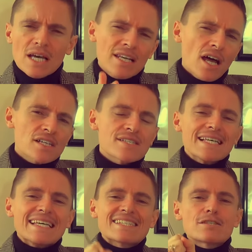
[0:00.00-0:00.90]
And lastly,
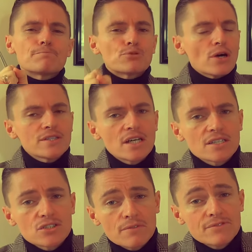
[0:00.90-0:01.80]
it's the
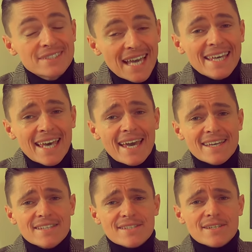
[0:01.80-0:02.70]
product of
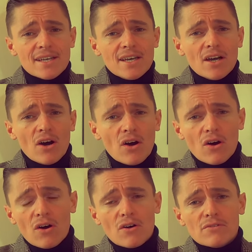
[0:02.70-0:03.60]
decades
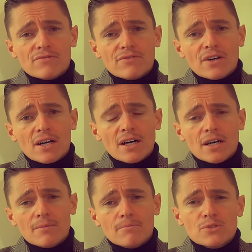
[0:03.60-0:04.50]
of
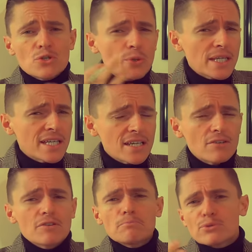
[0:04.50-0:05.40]
um, tweaking,
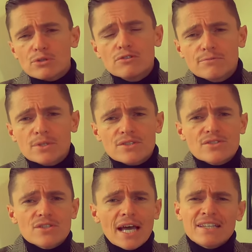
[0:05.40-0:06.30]
of
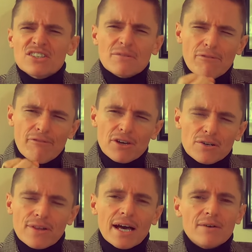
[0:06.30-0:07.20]
improvements, and you can
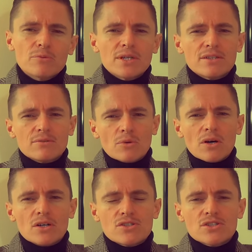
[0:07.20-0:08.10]
feel that with the
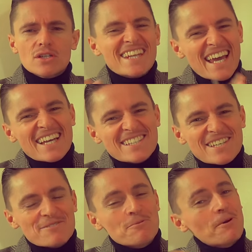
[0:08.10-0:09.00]
watch. The
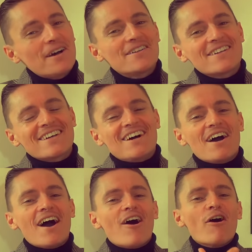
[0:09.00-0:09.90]
negatives, well,
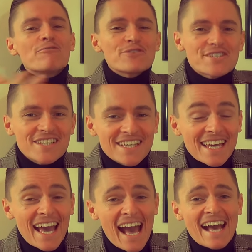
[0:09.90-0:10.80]

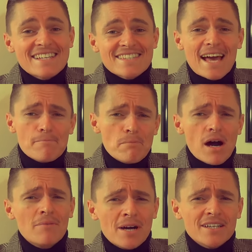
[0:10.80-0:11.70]
obviously it has that
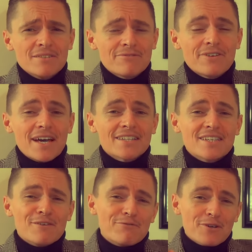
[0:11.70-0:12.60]
Marmite
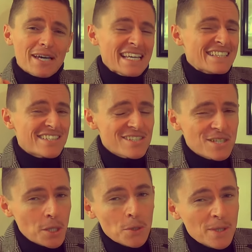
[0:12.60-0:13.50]
effect. If you're into
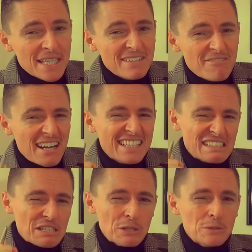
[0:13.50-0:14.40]
tooly, really
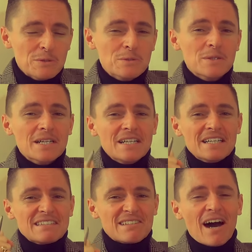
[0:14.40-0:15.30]
tool
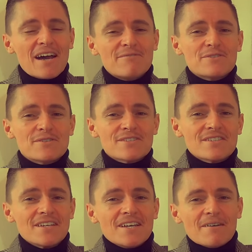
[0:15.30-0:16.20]

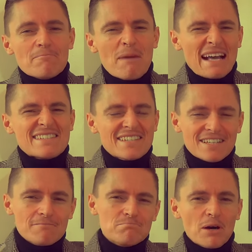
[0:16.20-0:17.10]
divers,
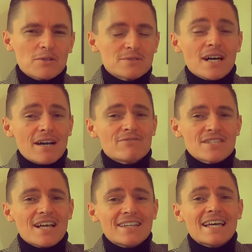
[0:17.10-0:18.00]
masculine, bold
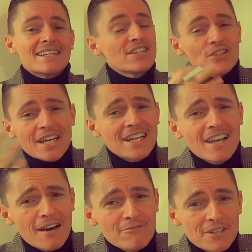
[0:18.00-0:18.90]
divers like that, you're gonna
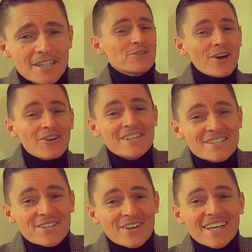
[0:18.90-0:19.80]
love it. If you're not
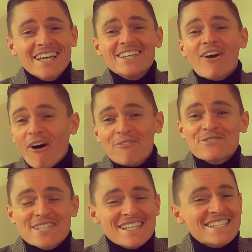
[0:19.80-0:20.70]
into it,
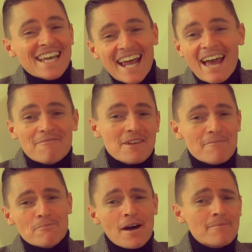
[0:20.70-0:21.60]
obviously it's gonna have
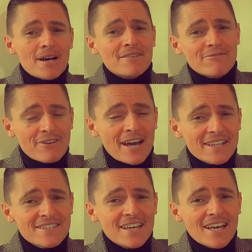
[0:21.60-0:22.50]
that Marmite
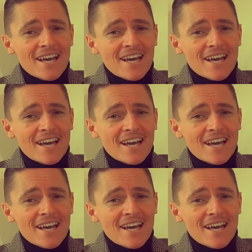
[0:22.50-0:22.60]
effect.